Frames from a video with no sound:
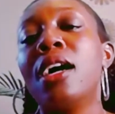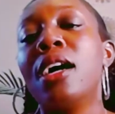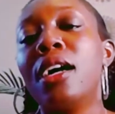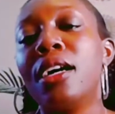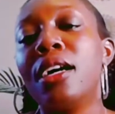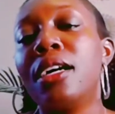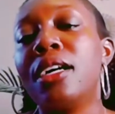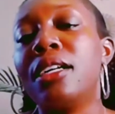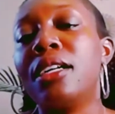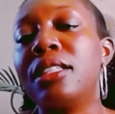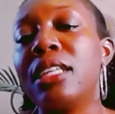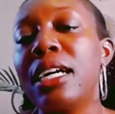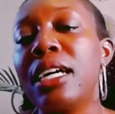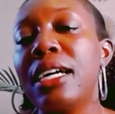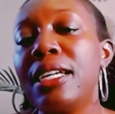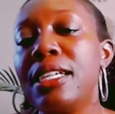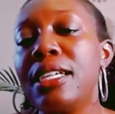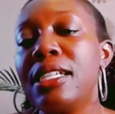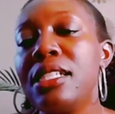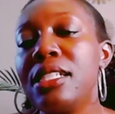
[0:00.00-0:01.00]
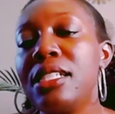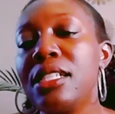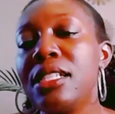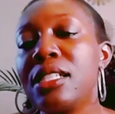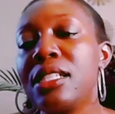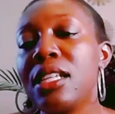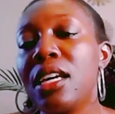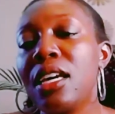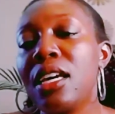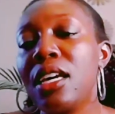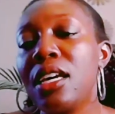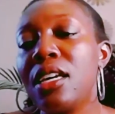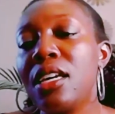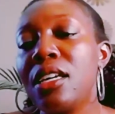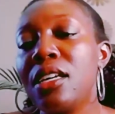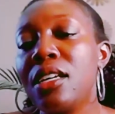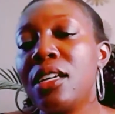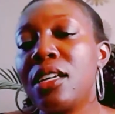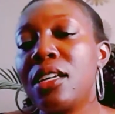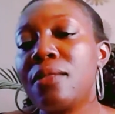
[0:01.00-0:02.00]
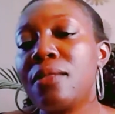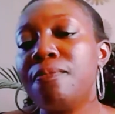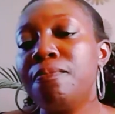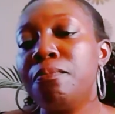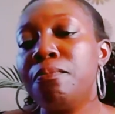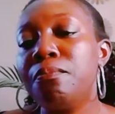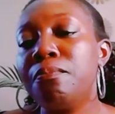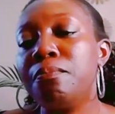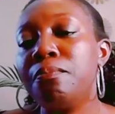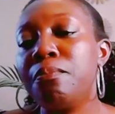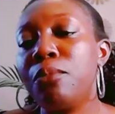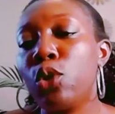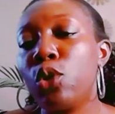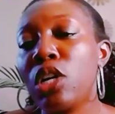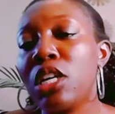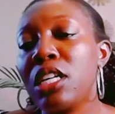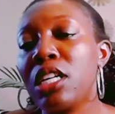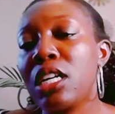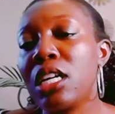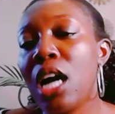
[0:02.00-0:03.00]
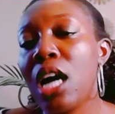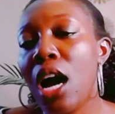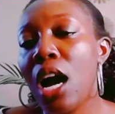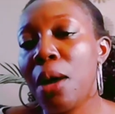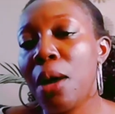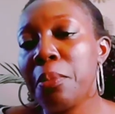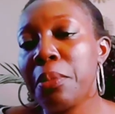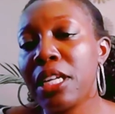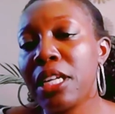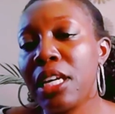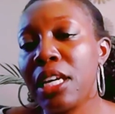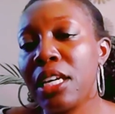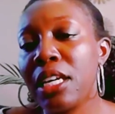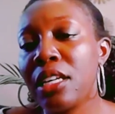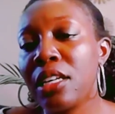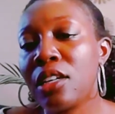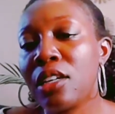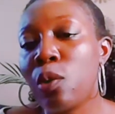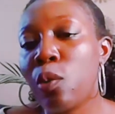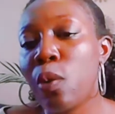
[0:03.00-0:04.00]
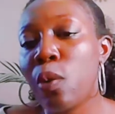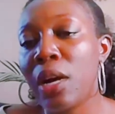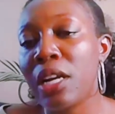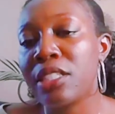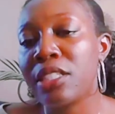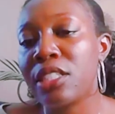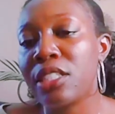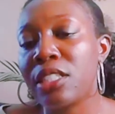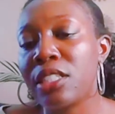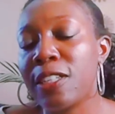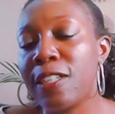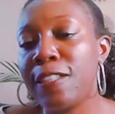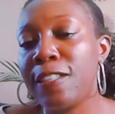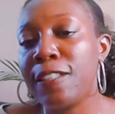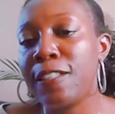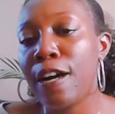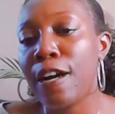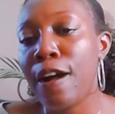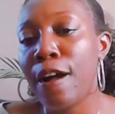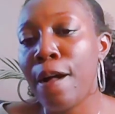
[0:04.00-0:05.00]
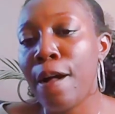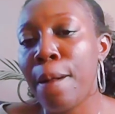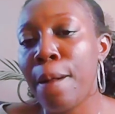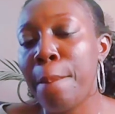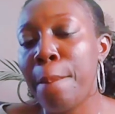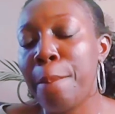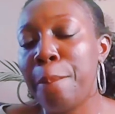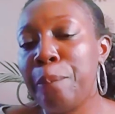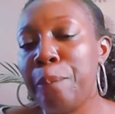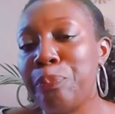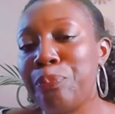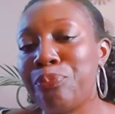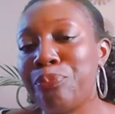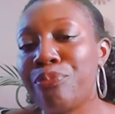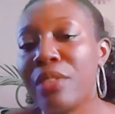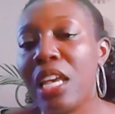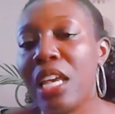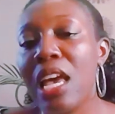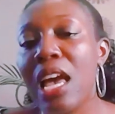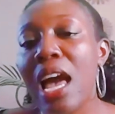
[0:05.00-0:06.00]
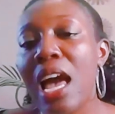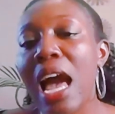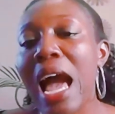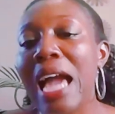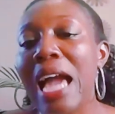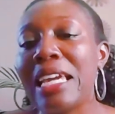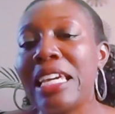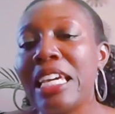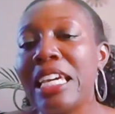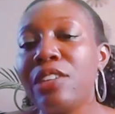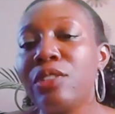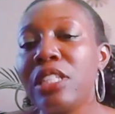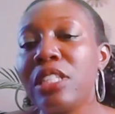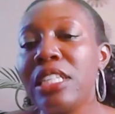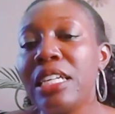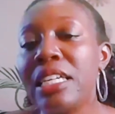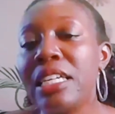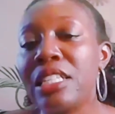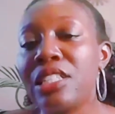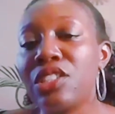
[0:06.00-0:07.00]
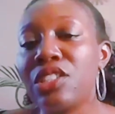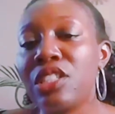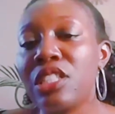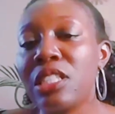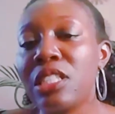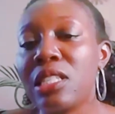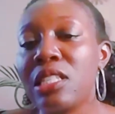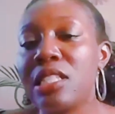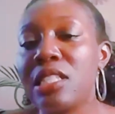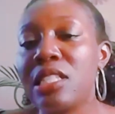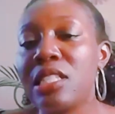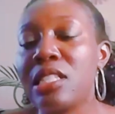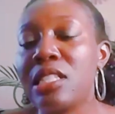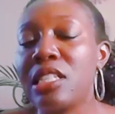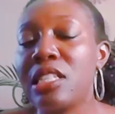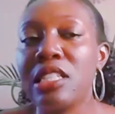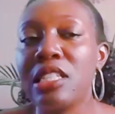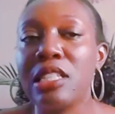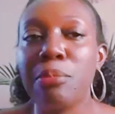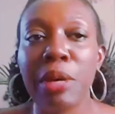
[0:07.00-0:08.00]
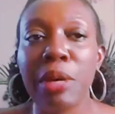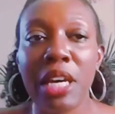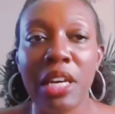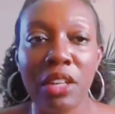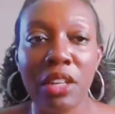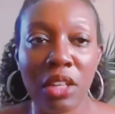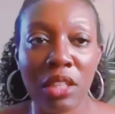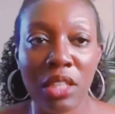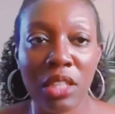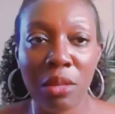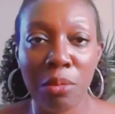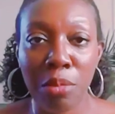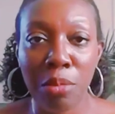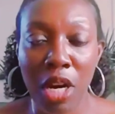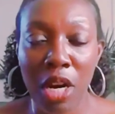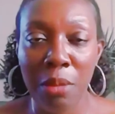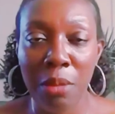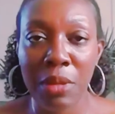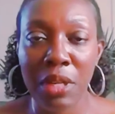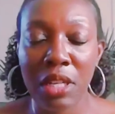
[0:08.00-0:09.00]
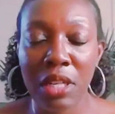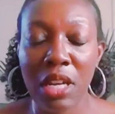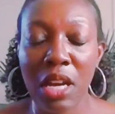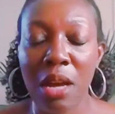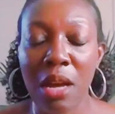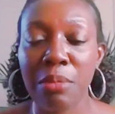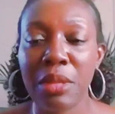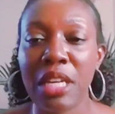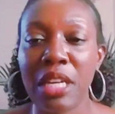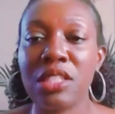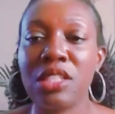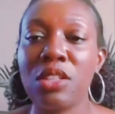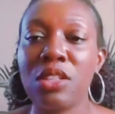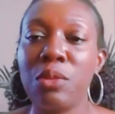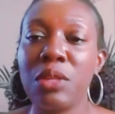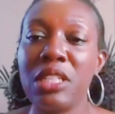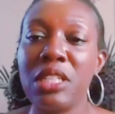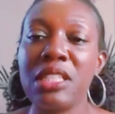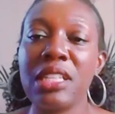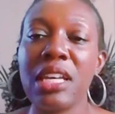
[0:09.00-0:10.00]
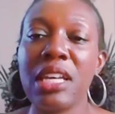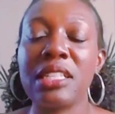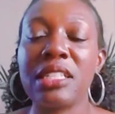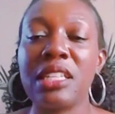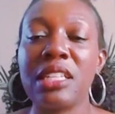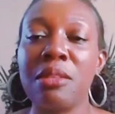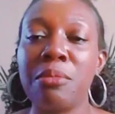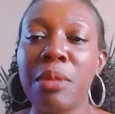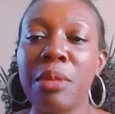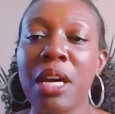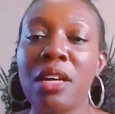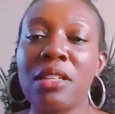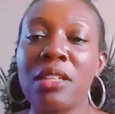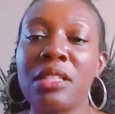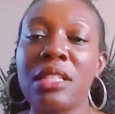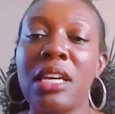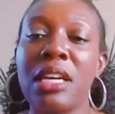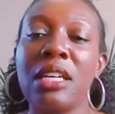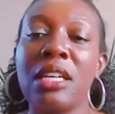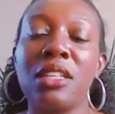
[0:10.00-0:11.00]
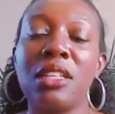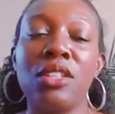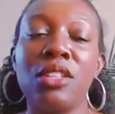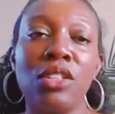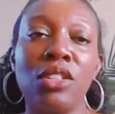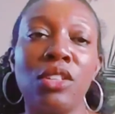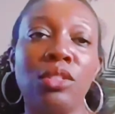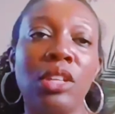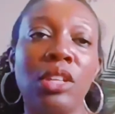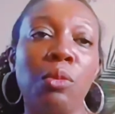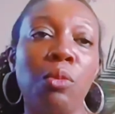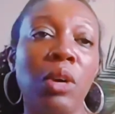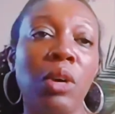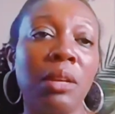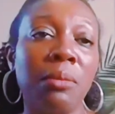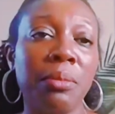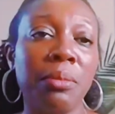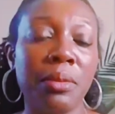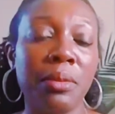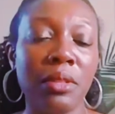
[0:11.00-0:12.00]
that is a more complicated question. Um, I can't really answer this because it's going to depend on the apartment complex. So, what he's asking about is like, you know, they want to,